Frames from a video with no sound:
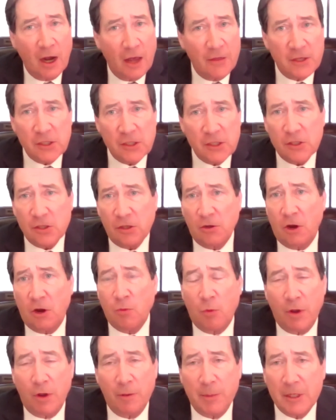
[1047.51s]
And this is
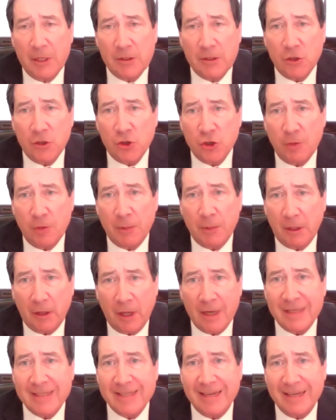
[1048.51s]
along one of the busiest shipping
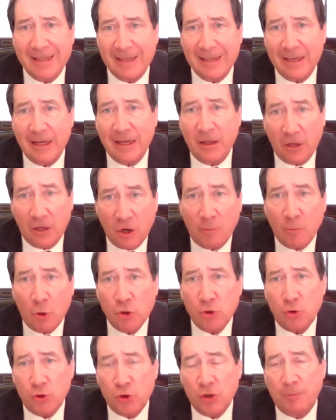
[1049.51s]
lanes in the in
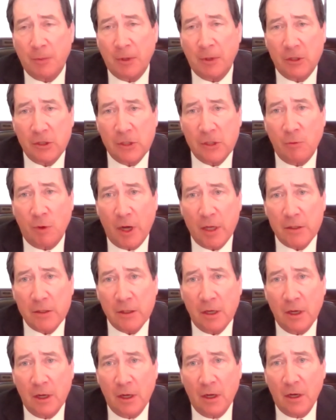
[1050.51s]
commercial shipping seaways
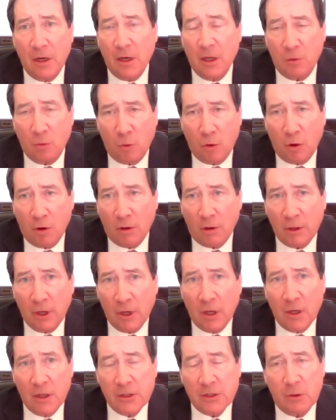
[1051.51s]
in the world.
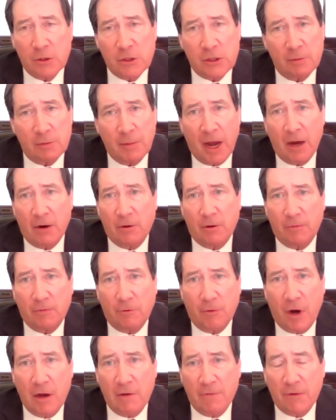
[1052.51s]
So it's a matter
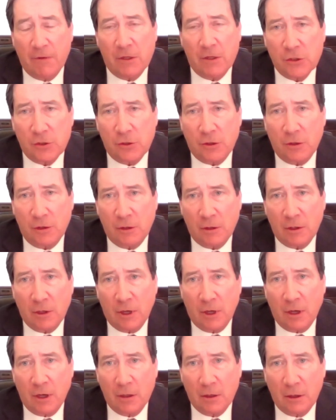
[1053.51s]
of grave concern.
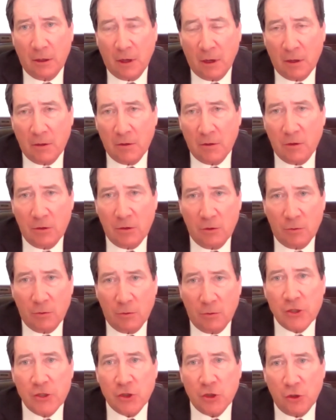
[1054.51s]
And uh, you, you,
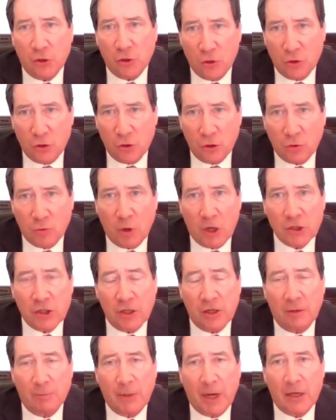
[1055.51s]
raise a good, good
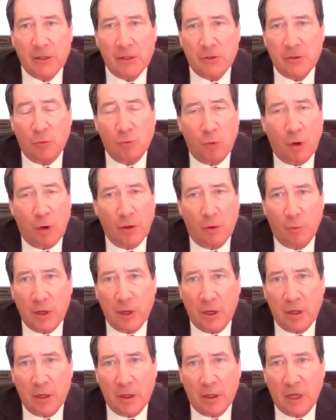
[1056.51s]
question, Ambassador, one that we
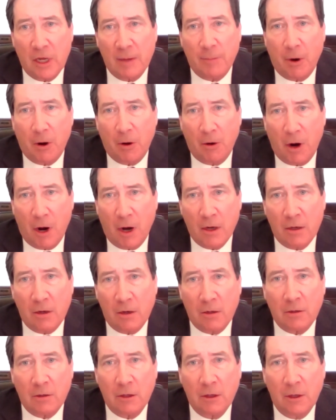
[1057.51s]
need to keep our eye
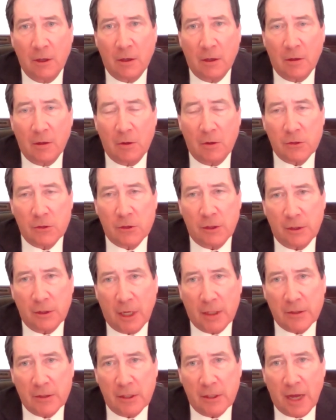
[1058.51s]
on closely.
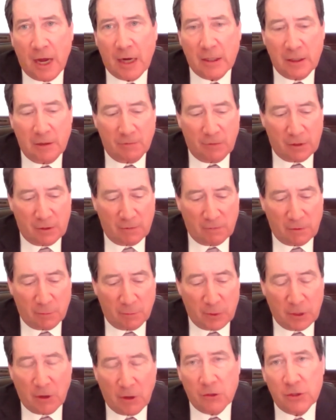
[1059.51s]
That's the activity of the
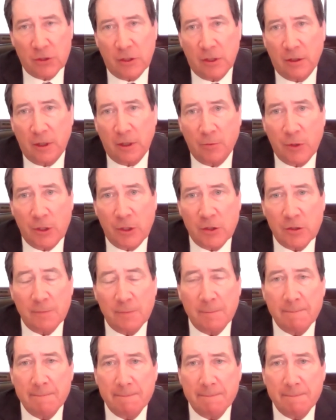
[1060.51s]
PRC in that region.